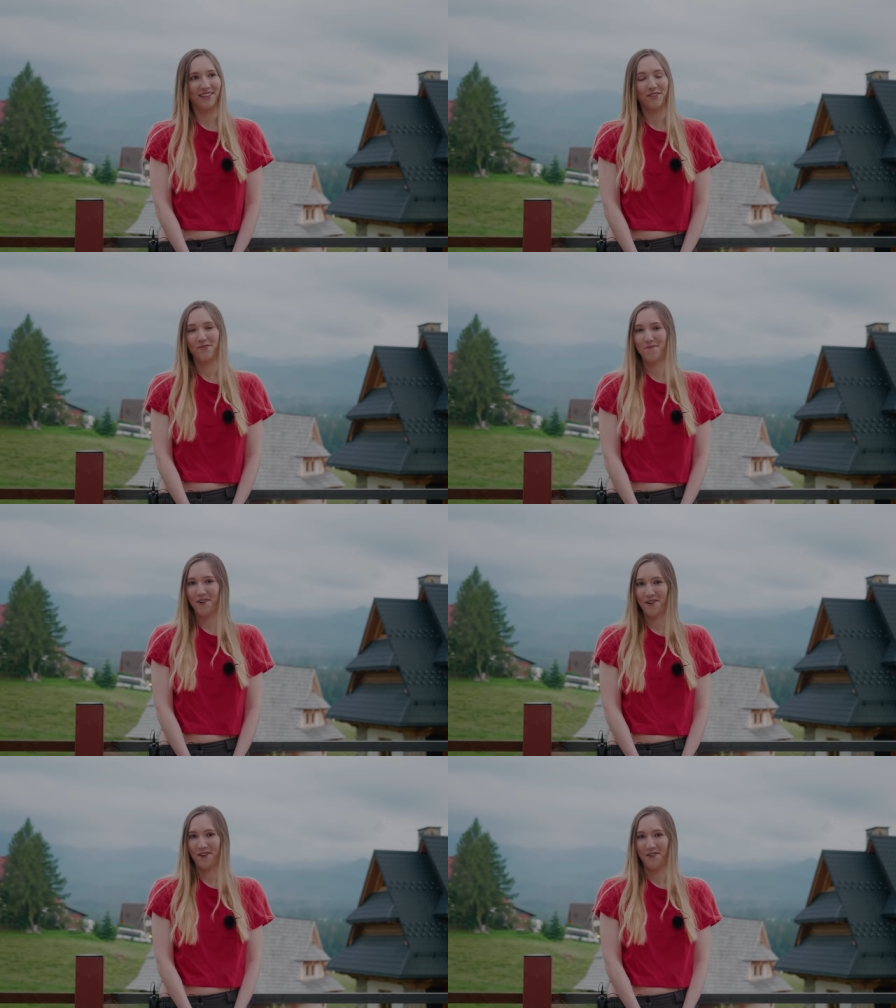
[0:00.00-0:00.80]

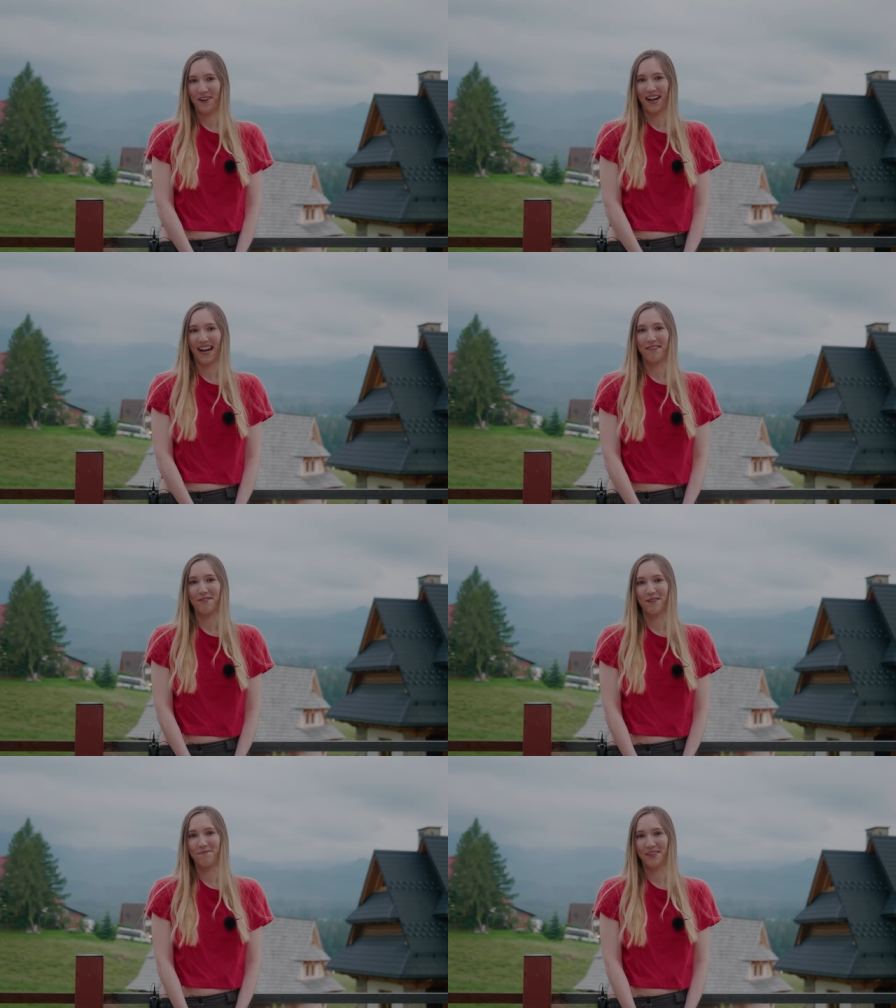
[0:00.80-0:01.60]
tomorrow I
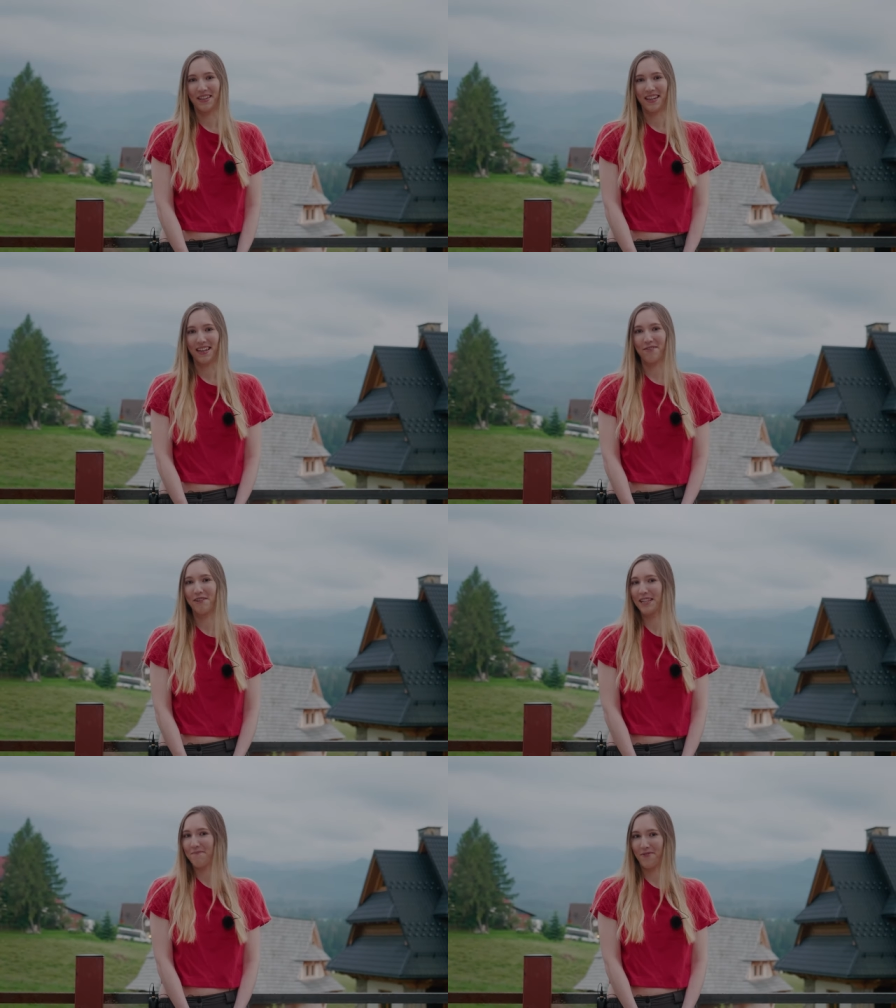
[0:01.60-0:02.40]
will be
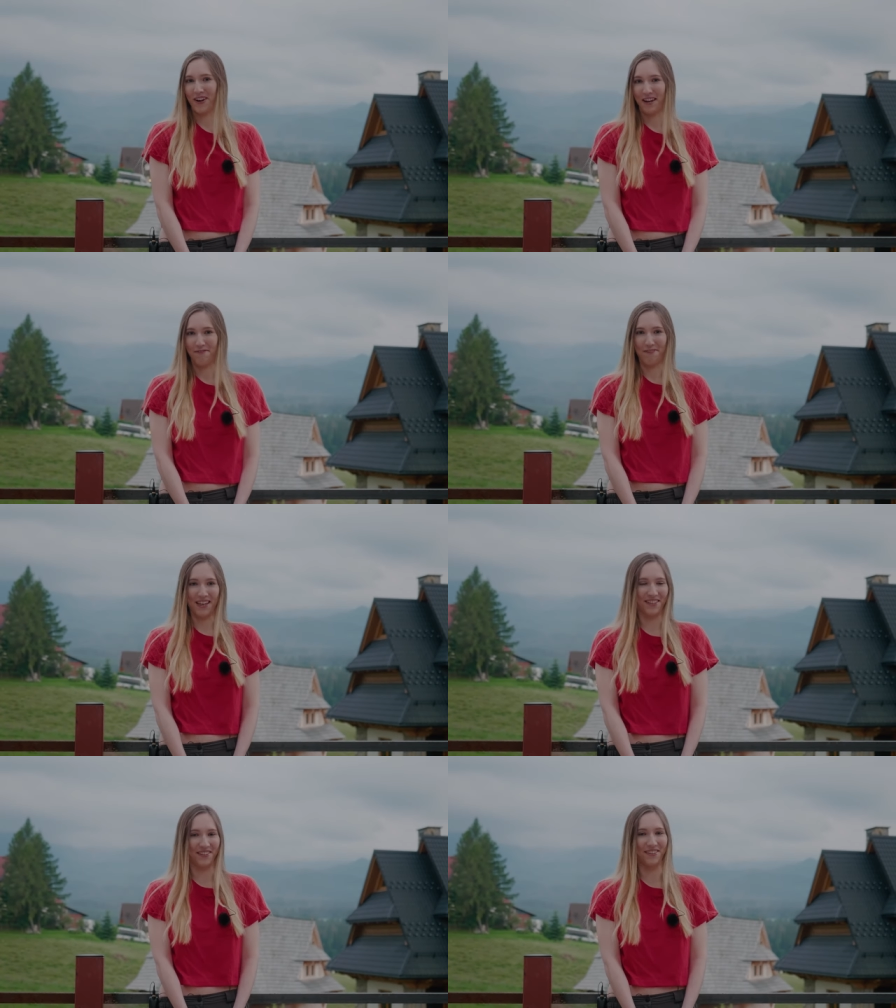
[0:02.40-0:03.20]
equally brave
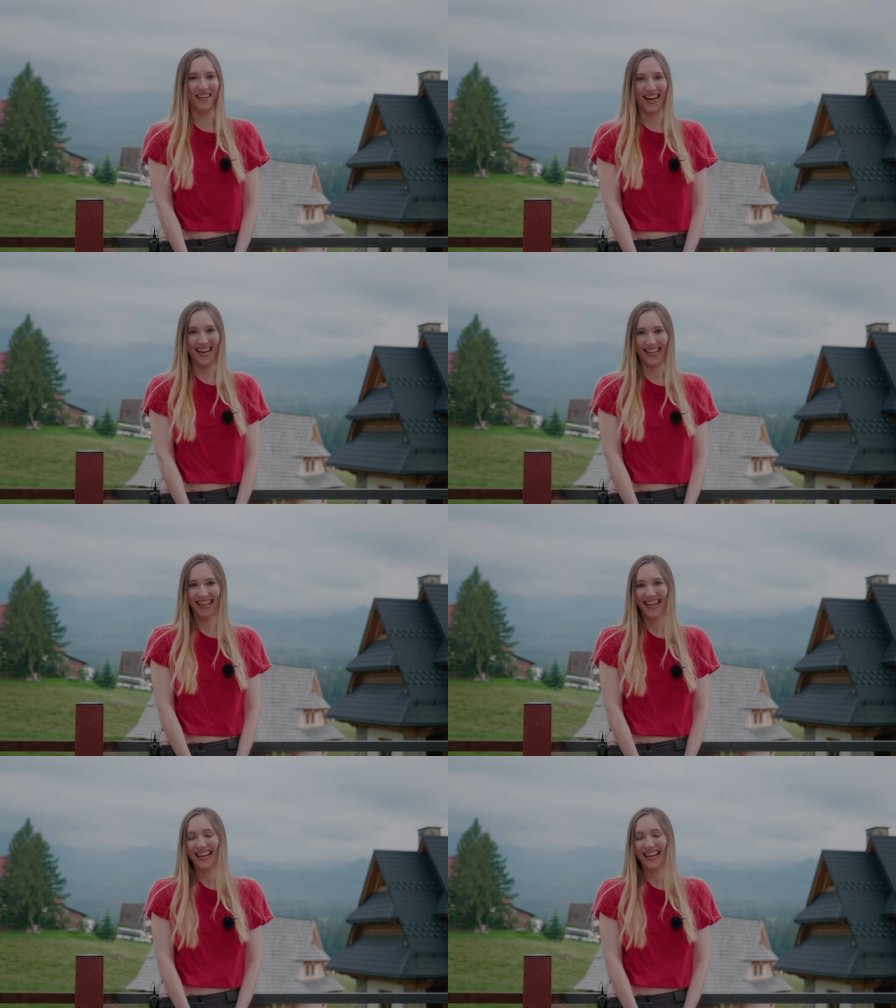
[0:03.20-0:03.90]
as today.